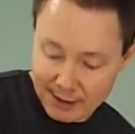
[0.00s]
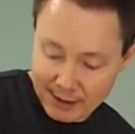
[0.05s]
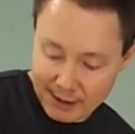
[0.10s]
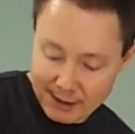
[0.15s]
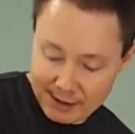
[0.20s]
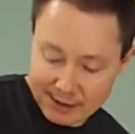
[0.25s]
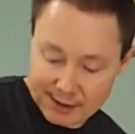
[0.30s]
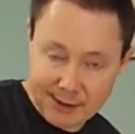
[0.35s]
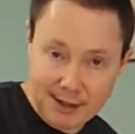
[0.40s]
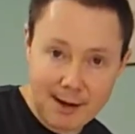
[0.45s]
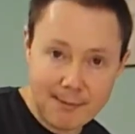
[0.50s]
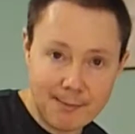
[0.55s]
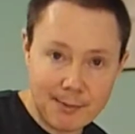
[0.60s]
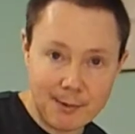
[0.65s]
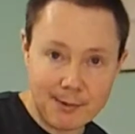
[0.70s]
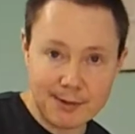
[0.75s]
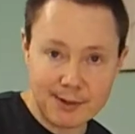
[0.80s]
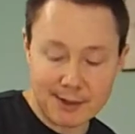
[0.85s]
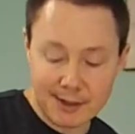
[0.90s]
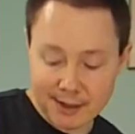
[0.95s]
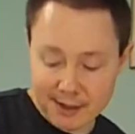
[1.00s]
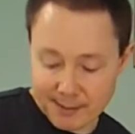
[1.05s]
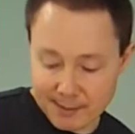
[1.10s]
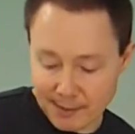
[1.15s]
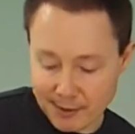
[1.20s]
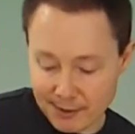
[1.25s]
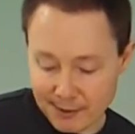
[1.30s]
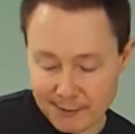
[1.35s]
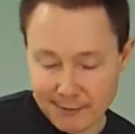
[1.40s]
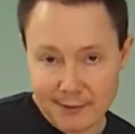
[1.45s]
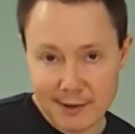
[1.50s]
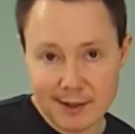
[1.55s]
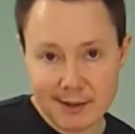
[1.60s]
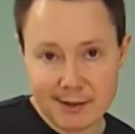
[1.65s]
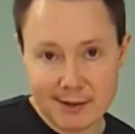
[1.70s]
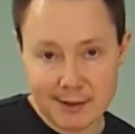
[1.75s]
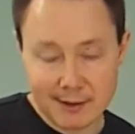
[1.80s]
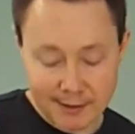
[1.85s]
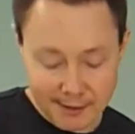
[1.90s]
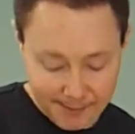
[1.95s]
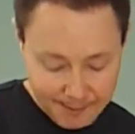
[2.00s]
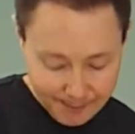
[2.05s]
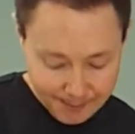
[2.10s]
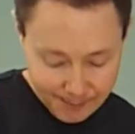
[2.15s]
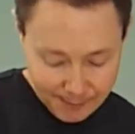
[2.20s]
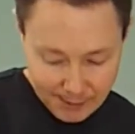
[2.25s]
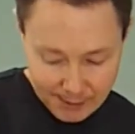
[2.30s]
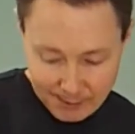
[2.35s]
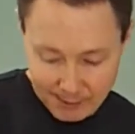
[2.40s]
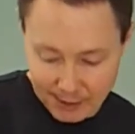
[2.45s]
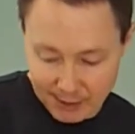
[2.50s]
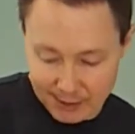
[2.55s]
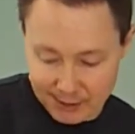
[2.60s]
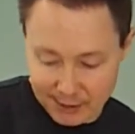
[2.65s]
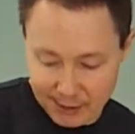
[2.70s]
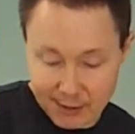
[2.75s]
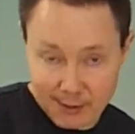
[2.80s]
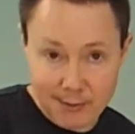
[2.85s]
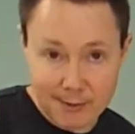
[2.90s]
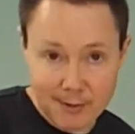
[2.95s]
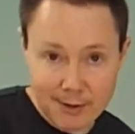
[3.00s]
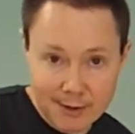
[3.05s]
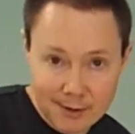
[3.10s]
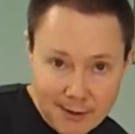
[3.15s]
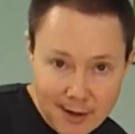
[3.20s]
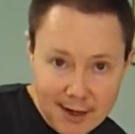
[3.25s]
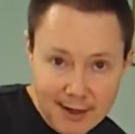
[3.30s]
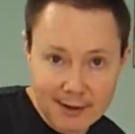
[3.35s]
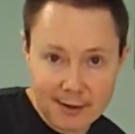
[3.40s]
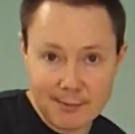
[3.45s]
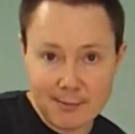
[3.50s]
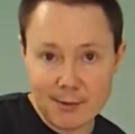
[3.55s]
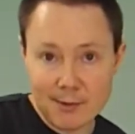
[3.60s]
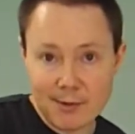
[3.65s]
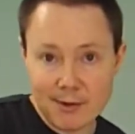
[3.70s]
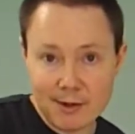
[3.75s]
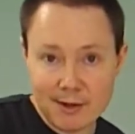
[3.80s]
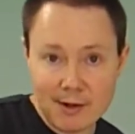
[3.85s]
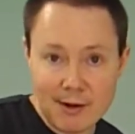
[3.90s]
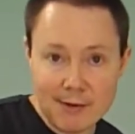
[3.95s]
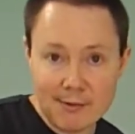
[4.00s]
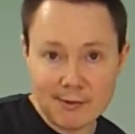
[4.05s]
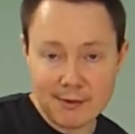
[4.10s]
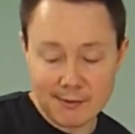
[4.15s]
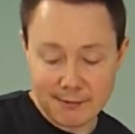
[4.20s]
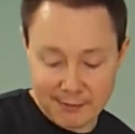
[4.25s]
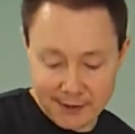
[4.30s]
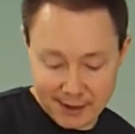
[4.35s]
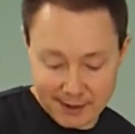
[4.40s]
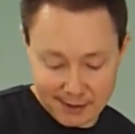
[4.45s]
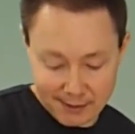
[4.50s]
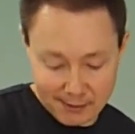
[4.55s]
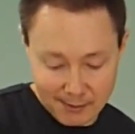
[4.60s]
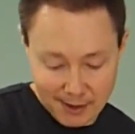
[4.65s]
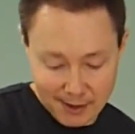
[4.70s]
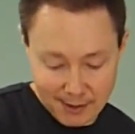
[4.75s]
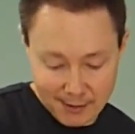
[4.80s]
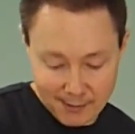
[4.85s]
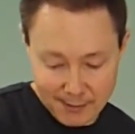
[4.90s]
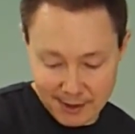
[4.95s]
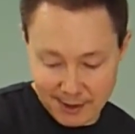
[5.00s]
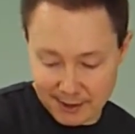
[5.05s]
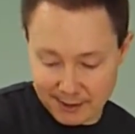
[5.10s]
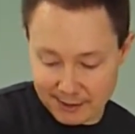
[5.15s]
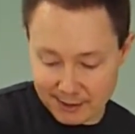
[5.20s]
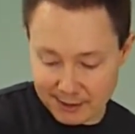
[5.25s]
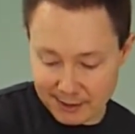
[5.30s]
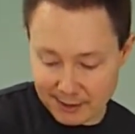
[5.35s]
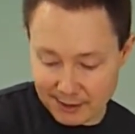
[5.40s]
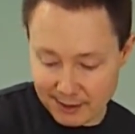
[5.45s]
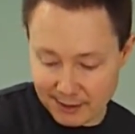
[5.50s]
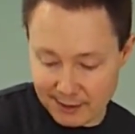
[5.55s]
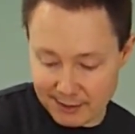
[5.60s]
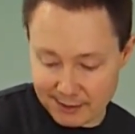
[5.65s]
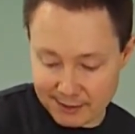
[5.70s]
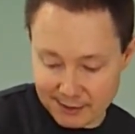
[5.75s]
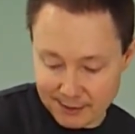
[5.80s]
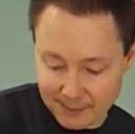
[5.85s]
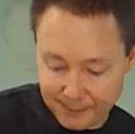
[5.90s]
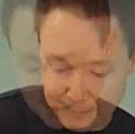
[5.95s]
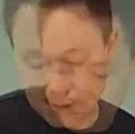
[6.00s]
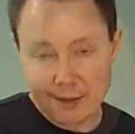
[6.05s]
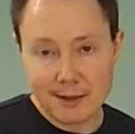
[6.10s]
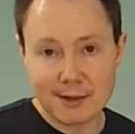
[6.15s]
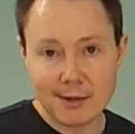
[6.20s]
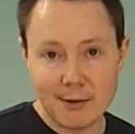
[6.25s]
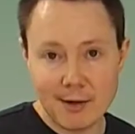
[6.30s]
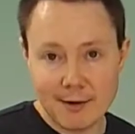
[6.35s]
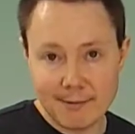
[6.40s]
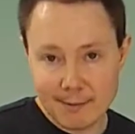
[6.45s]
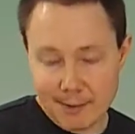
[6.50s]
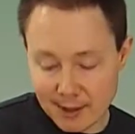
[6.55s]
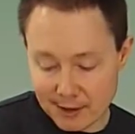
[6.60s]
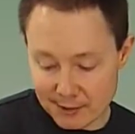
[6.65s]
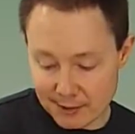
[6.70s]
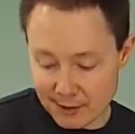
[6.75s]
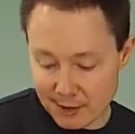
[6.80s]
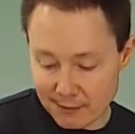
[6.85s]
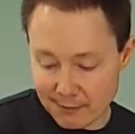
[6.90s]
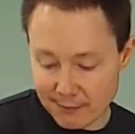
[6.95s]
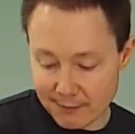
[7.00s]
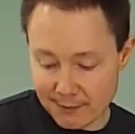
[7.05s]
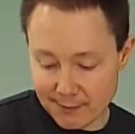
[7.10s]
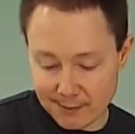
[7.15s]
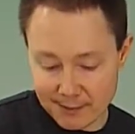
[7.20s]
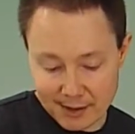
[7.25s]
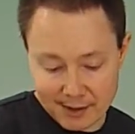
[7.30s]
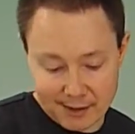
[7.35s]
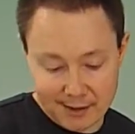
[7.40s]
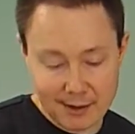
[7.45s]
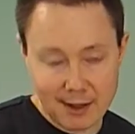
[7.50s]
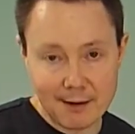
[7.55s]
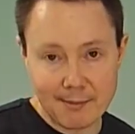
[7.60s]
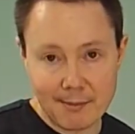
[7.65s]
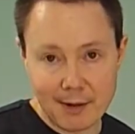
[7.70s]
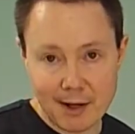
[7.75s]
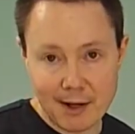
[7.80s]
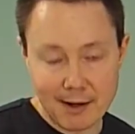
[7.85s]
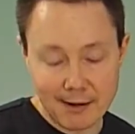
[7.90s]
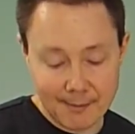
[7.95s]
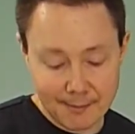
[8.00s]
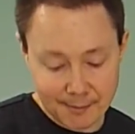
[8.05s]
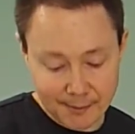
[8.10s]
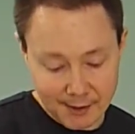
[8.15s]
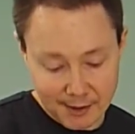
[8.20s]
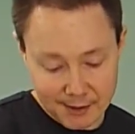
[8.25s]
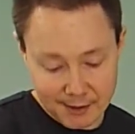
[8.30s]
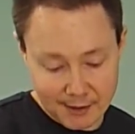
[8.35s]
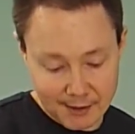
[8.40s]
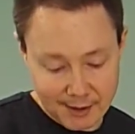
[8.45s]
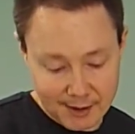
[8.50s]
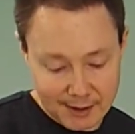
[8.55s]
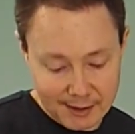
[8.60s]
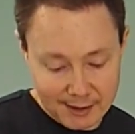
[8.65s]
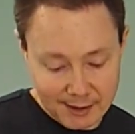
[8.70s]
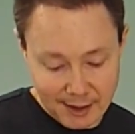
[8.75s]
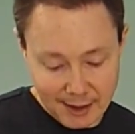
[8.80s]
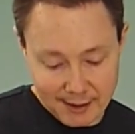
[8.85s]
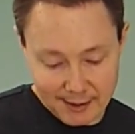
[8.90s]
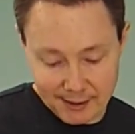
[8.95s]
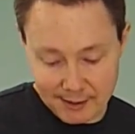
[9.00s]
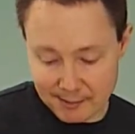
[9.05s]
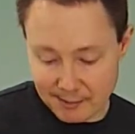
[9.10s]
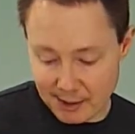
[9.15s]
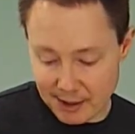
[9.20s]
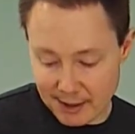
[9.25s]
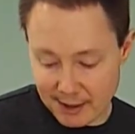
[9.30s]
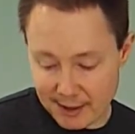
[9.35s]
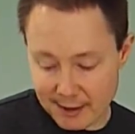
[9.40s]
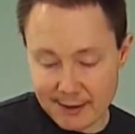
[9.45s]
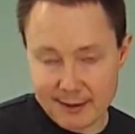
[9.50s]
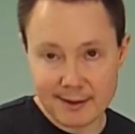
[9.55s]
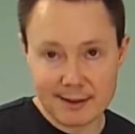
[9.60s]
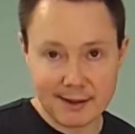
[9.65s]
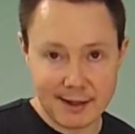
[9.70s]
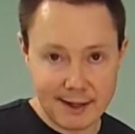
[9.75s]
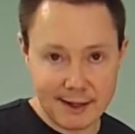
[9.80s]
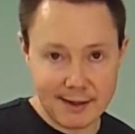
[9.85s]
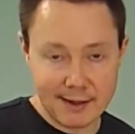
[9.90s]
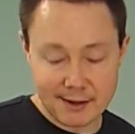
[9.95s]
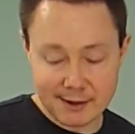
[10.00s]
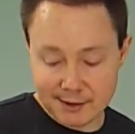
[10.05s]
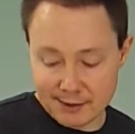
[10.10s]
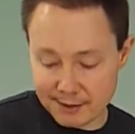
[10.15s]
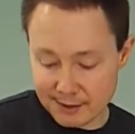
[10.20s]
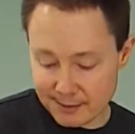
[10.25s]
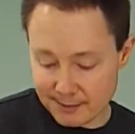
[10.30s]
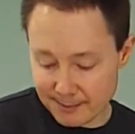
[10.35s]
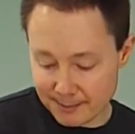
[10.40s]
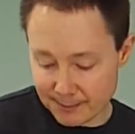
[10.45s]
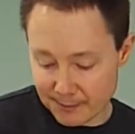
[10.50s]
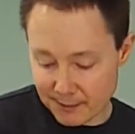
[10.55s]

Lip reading: a stop point set up on the fence here because you don't want to drag your board along the fence while you're making these cuts. So I've measured over from this stop block to the inside of the blade is 8 inches.